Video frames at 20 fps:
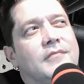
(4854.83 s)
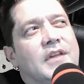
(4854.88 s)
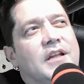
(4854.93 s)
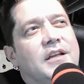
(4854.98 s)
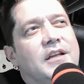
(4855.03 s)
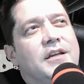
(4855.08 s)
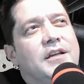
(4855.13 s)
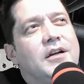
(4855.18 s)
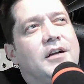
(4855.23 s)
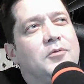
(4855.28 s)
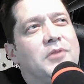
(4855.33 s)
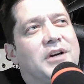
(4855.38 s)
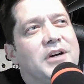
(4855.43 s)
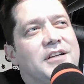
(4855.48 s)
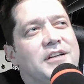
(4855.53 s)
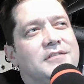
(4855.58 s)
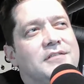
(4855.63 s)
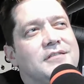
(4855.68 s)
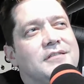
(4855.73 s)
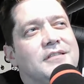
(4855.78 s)
You know
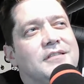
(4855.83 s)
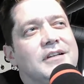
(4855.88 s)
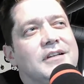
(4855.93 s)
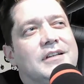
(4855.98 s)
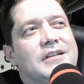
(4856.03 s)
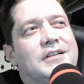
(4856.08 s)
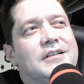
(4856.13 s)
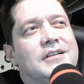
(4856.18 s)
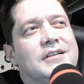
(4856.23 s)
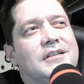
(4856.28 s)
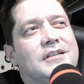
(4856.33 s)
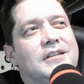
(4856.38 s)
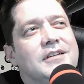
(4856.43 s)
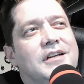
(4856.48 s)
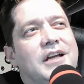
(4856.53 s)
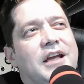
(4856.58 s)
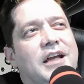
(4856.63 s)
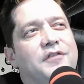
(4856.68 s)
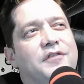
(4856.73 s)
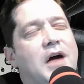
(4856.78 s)
what?
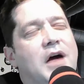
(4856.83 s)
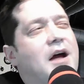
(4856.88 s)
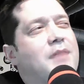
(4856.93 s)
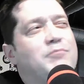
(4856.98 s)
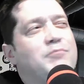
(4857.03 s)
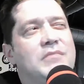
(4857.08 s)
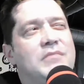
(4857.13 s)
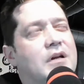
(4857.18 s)
If I'm